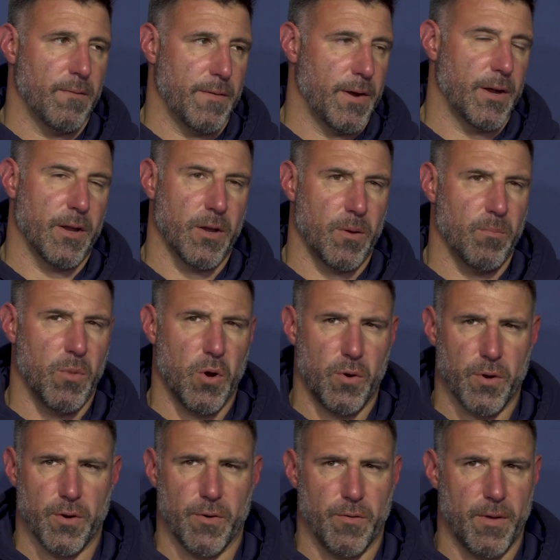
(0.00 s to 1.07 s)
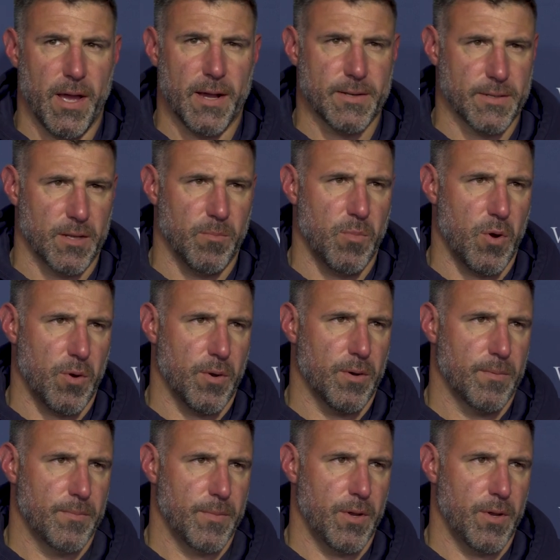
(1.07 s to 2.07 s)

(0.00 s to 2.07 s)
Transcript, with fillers: very good motor, excellent motor.